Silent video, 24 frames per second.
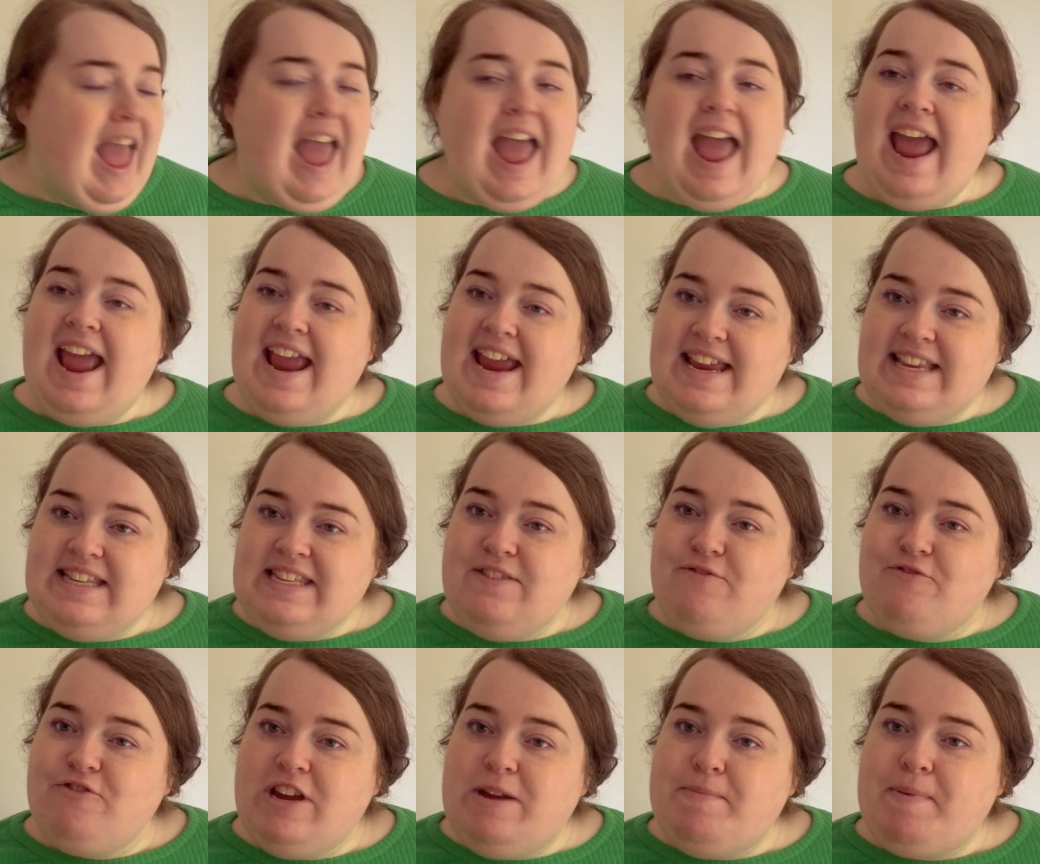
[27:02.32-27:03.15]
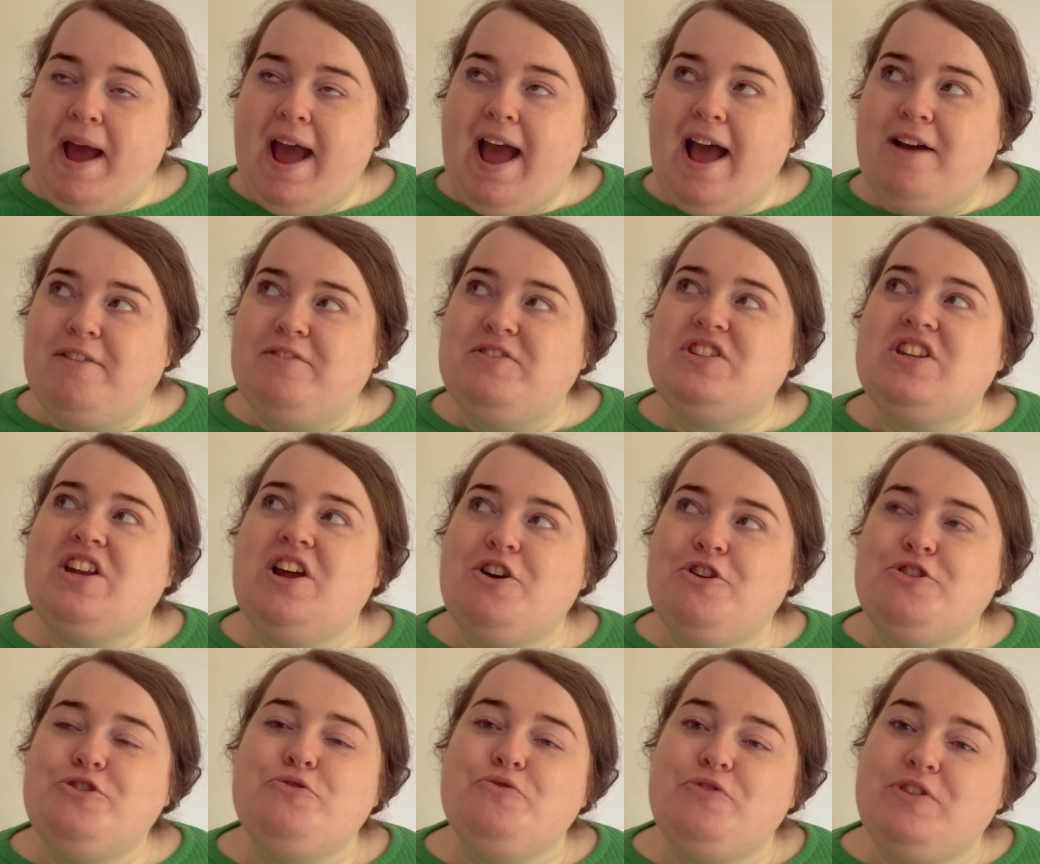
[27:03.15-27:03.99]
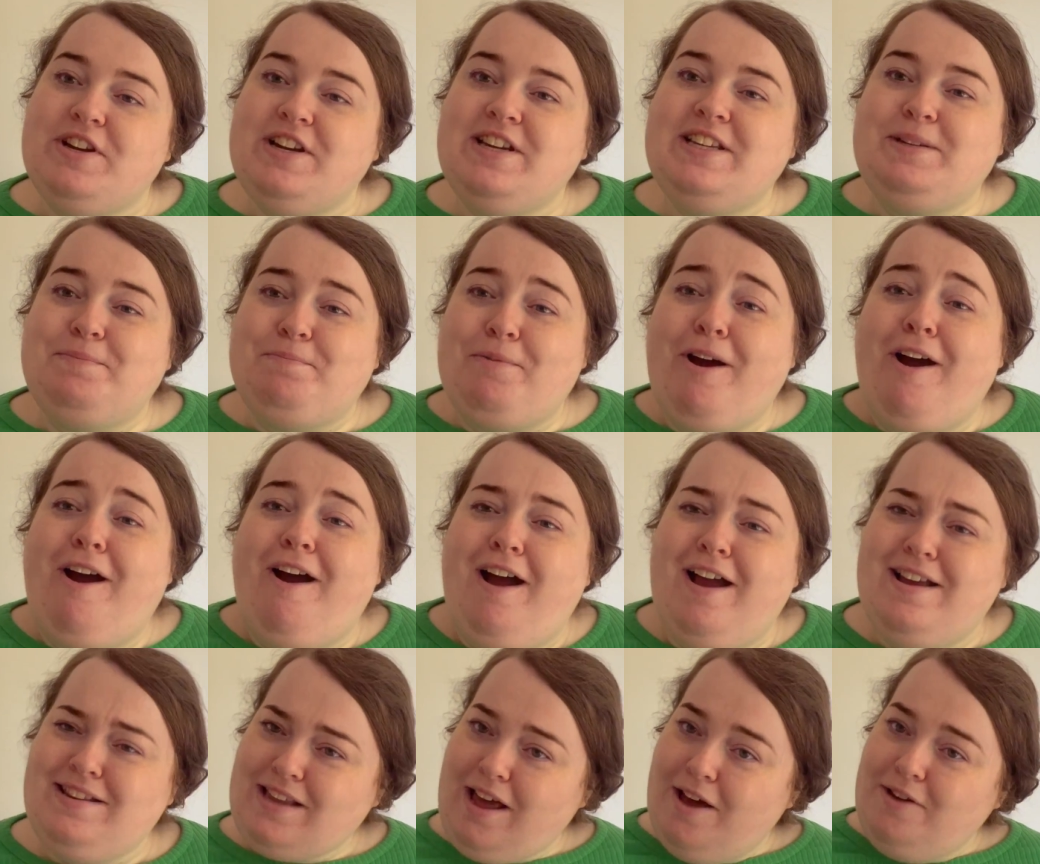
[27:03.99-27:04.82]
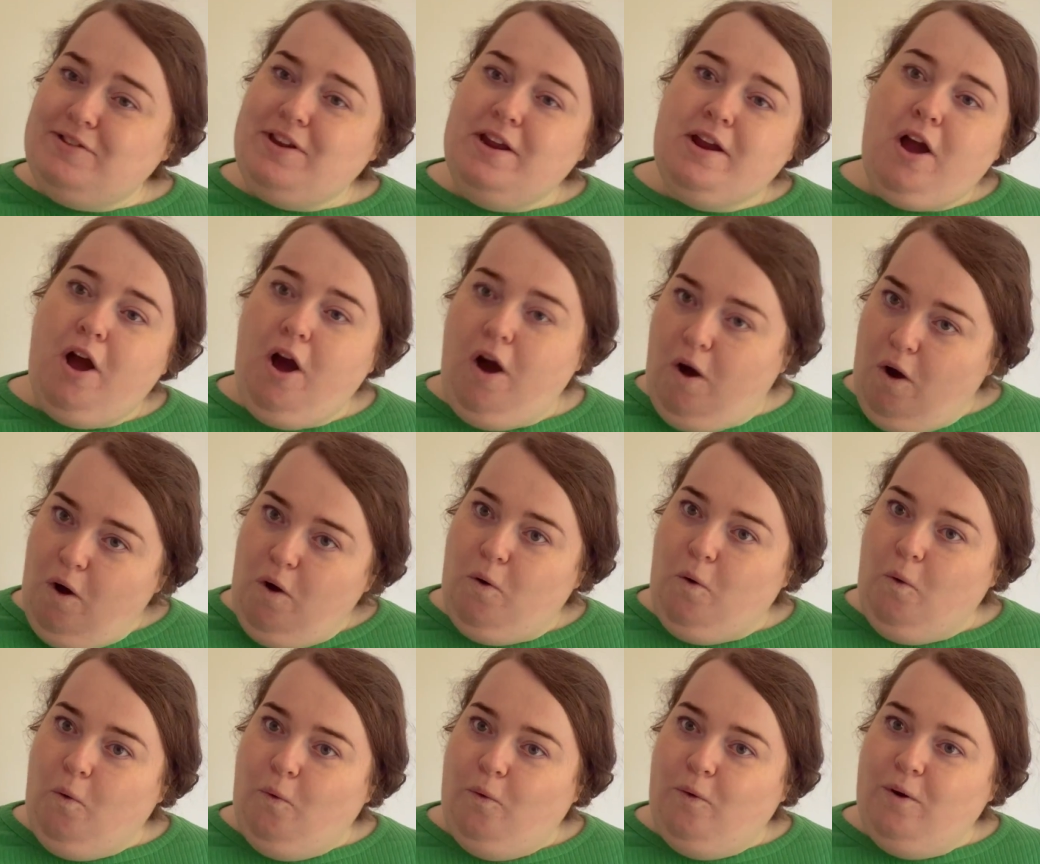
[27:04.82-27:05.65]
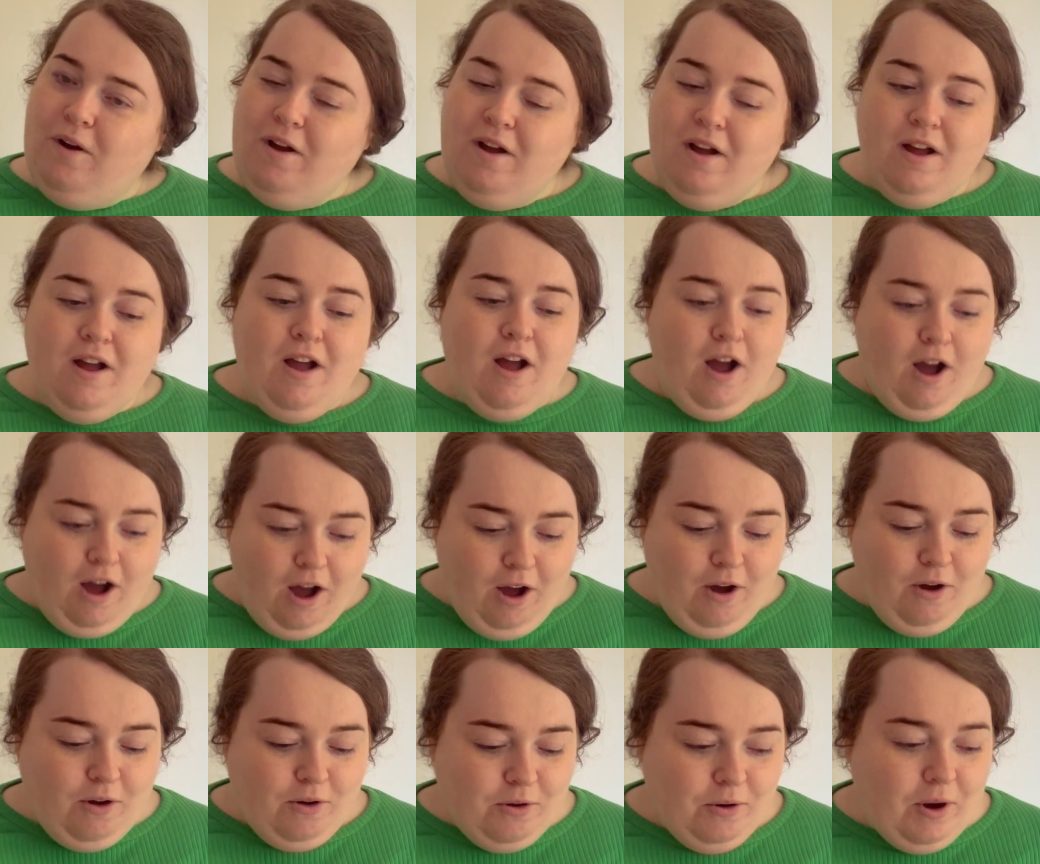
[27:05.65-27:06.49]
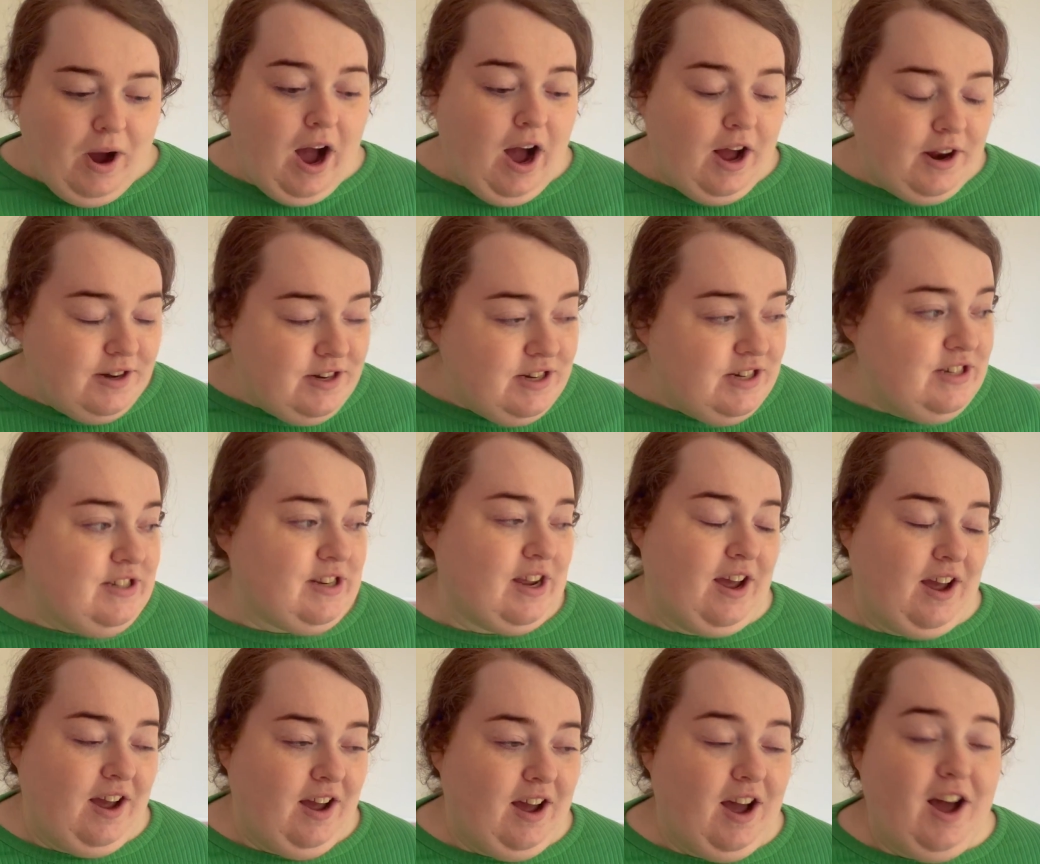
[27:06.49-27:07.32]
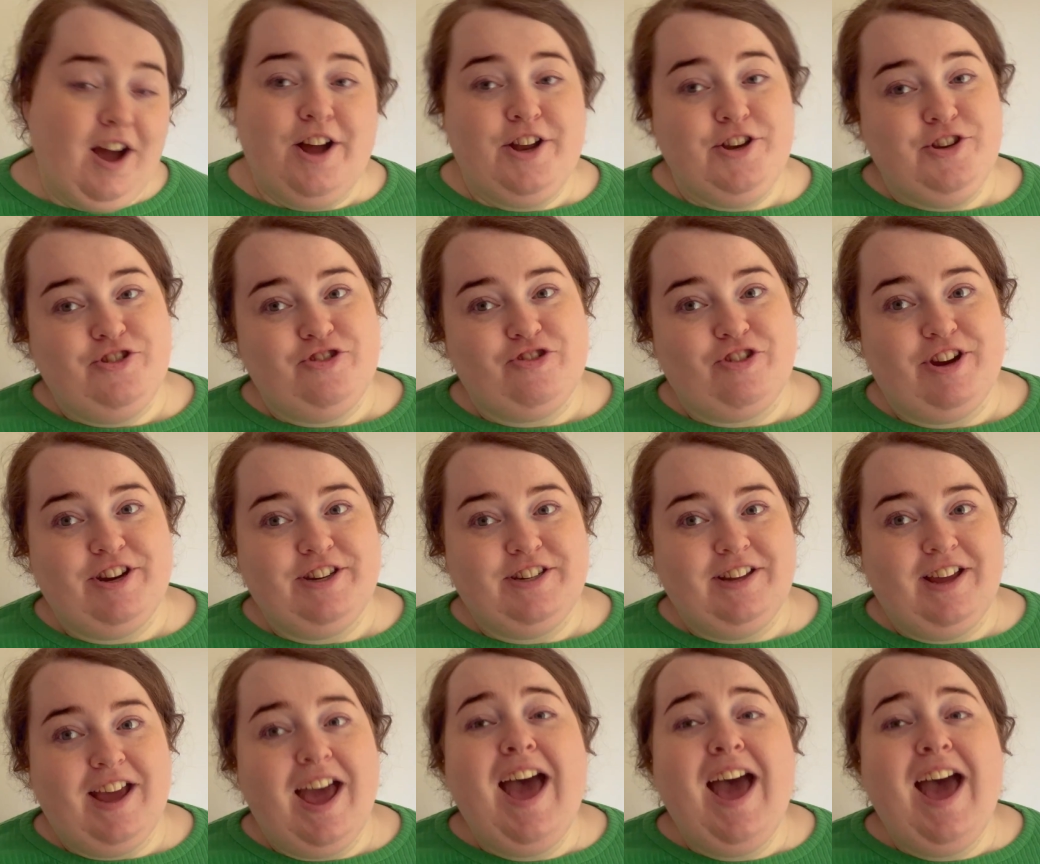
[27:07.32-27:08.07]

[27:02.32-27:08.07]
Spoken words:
£83. And I was really surprised. I was like, oh, under 100.